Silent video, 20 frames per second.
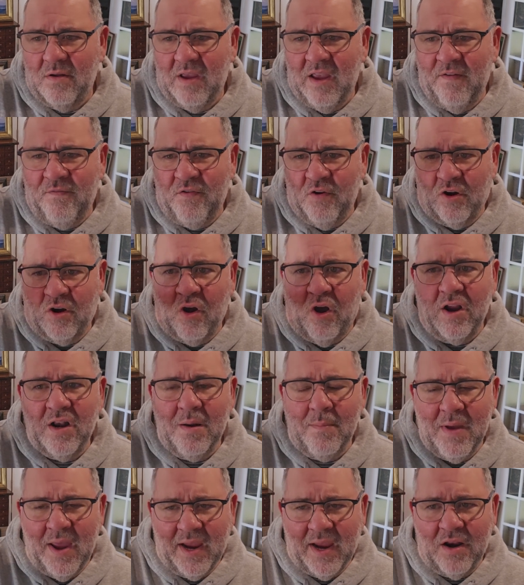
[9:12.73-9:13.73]
if you're going
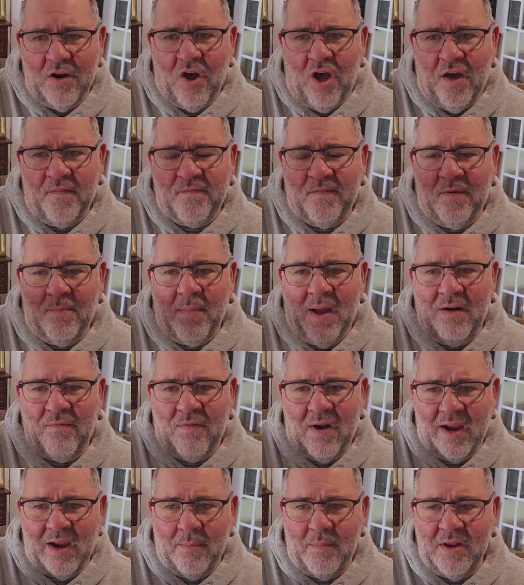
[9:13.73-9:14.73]
to make an offer, my
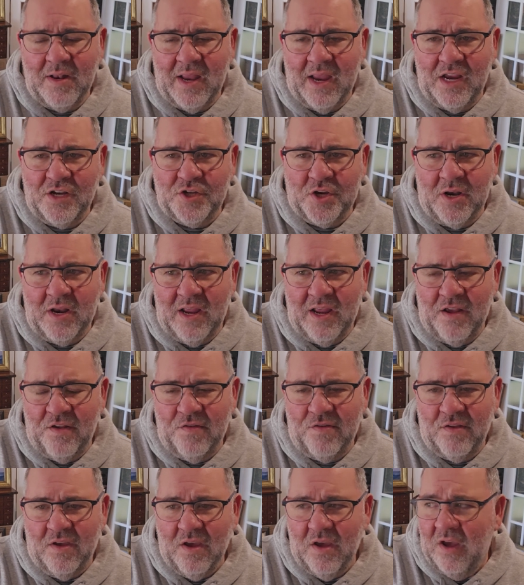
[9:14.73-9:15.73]
recommendation
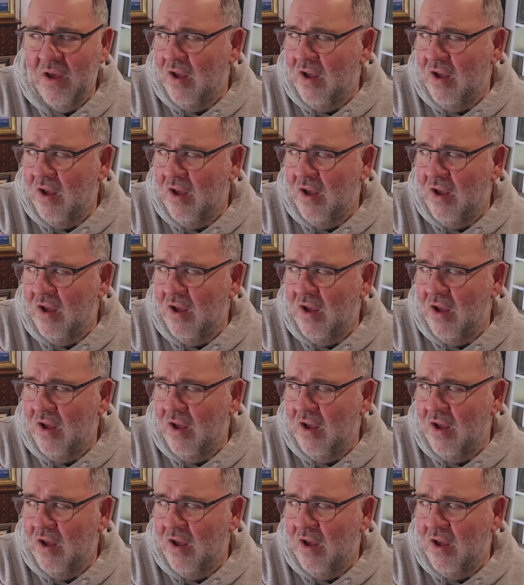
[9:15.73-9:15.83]
is